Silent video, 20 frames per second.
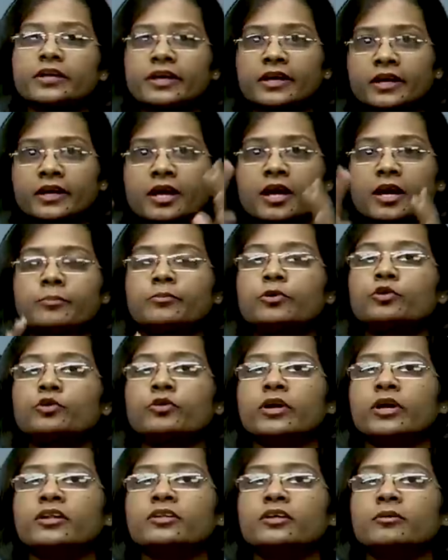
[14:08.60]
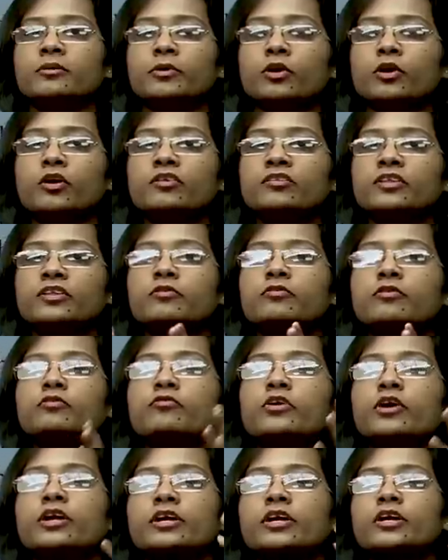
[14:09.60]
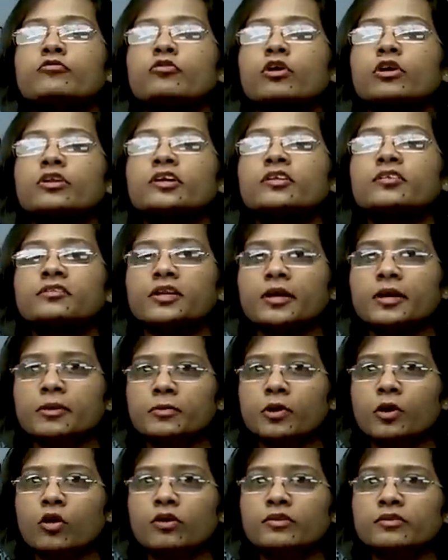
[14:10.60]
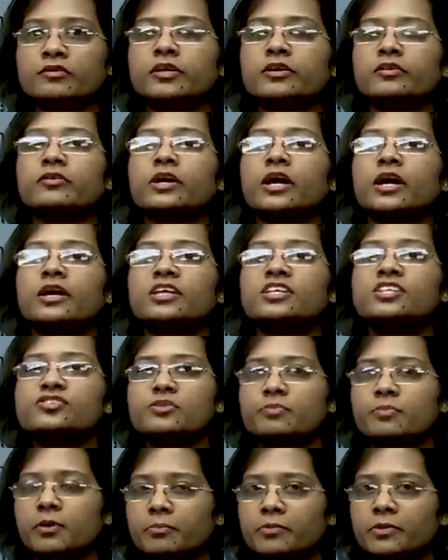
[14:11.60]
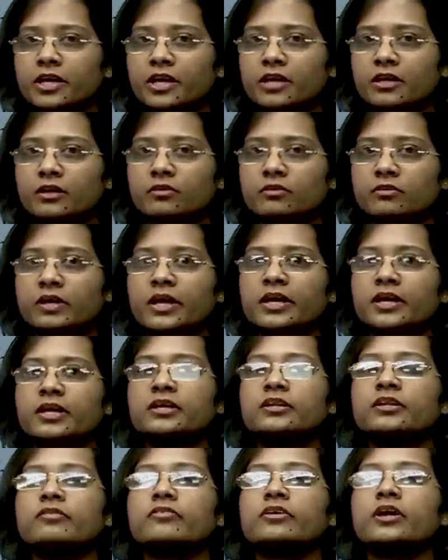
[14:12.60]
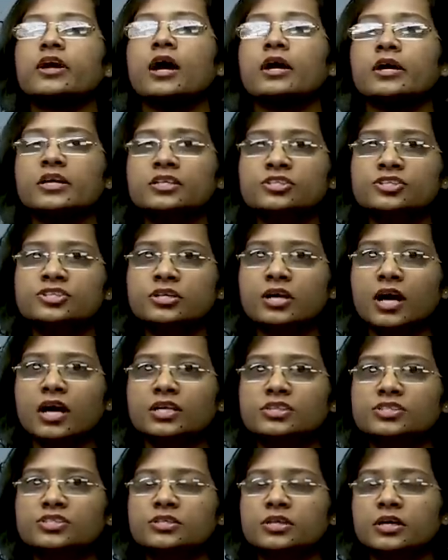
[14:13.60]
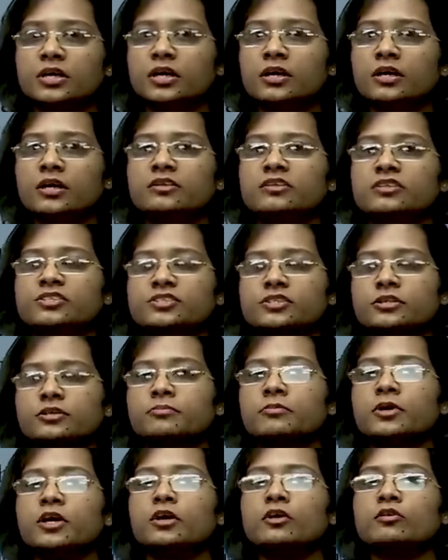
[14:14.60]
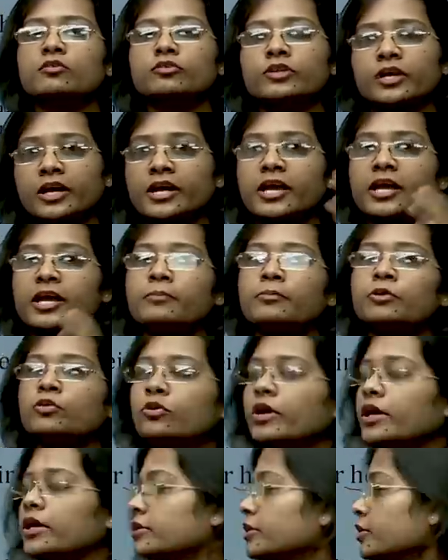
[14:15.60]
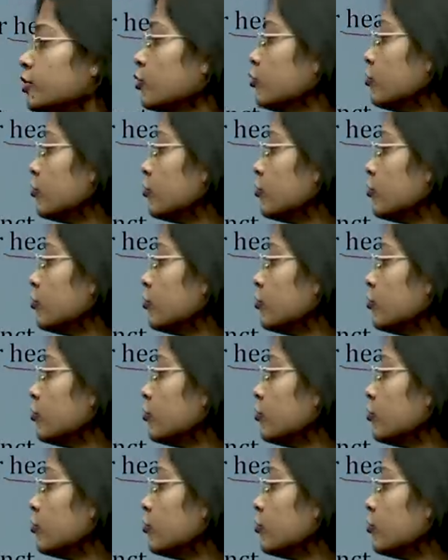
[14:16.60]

they come together because they were working for the same cause they were against brahmanical society they were against caste system so they came together to